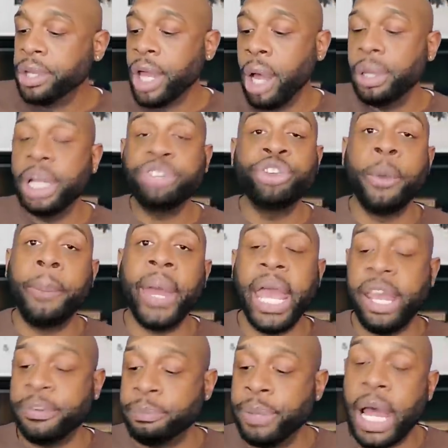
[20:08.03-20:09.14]
Don't let your
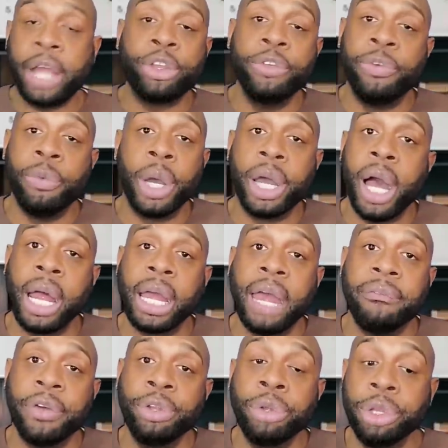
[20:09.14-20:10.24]
past block you from what
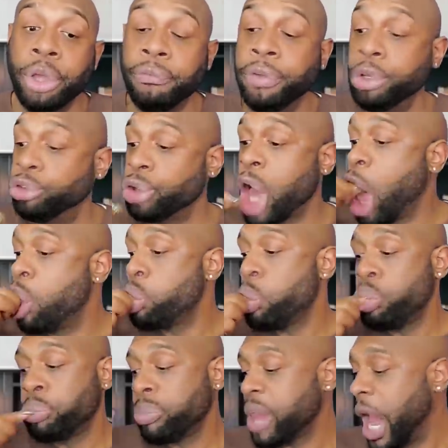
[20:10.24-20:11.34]
God got for you in your future.
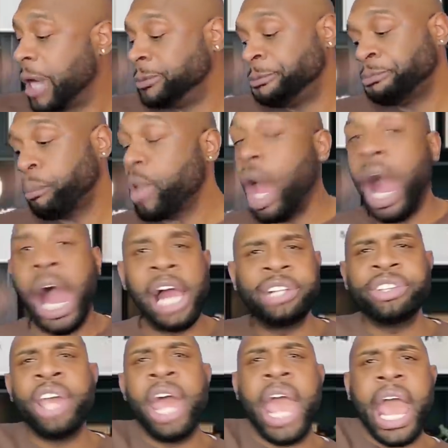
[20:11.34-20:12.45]

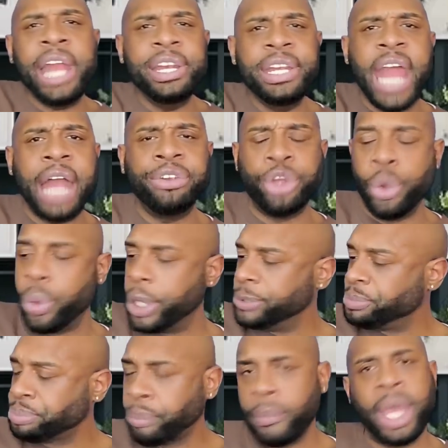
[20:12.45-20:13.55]
I cannot do
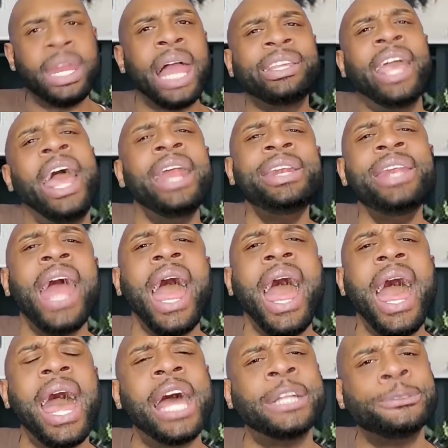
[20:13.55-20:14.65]
it. And I
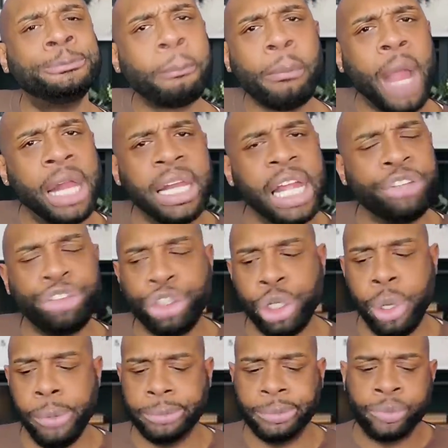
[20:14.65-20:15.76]
cannot let
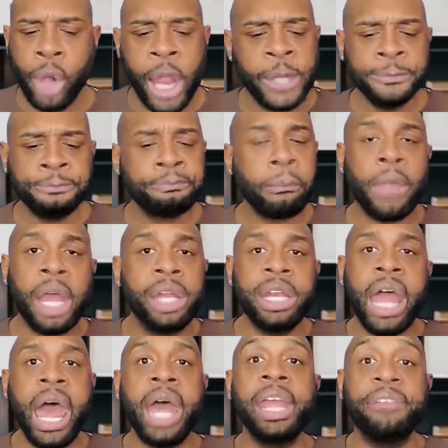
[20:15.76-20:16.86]
you.
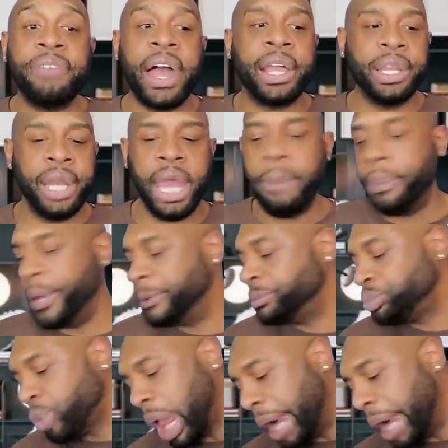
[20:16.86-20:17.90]
Not if I can help it.